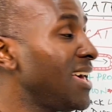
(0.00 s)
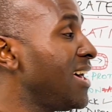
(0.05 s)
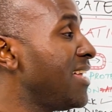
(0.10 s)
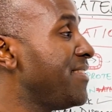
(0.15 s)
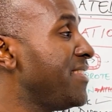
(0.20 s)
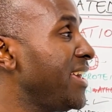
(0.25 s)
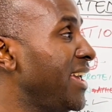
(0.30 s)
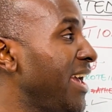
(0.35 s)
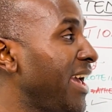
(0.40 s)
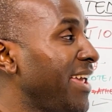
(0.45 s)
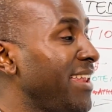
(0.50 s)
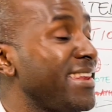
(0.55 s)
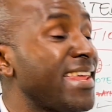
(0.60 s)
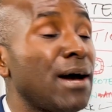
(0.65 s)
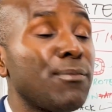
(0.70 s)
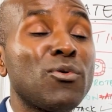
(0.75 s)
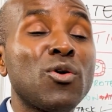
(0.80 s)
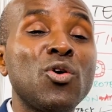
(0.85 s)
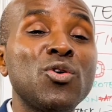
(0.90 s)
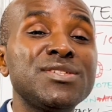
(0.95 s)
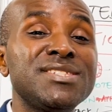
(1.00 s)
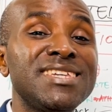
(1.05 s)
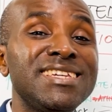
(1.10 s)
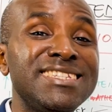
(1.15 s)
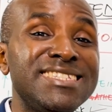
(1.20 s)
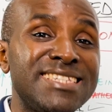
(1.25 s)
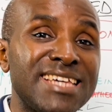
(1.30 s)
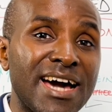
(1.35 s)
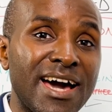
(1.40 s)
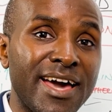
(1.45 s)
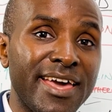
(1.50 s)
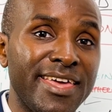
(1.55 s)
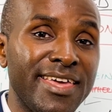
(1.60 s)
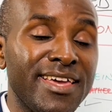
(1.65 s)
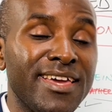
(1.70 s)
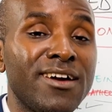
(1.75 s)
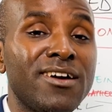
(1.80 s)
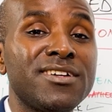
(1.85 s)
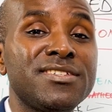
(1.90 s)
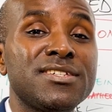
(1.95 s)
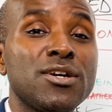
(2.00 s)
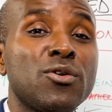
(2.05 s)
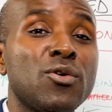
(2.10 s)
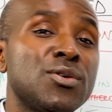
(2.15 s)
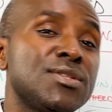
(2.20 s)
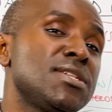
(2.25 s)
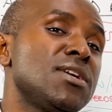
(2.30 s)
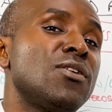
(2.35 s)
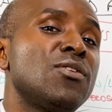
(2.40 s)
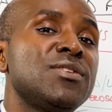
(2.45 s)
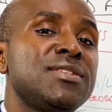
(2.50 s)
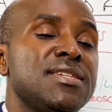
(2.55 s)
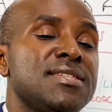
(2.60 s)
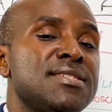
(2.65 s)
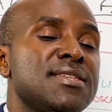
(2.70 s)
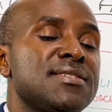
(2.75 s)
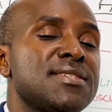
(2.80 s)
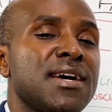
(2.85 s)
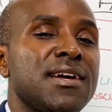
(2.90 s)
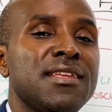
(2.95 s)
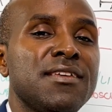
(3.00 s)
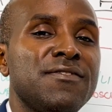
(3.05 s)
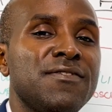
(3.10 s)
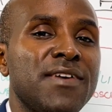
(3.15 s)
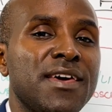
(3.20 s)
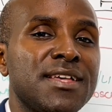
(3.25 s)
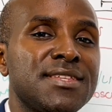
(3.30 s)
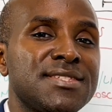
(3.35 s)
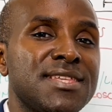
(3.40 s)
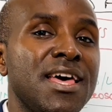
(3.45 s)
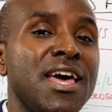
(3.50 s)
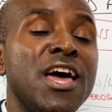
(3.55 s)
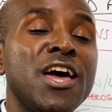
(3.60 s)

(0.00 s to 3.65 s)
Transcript: They end up causing dying, causing all these side effects,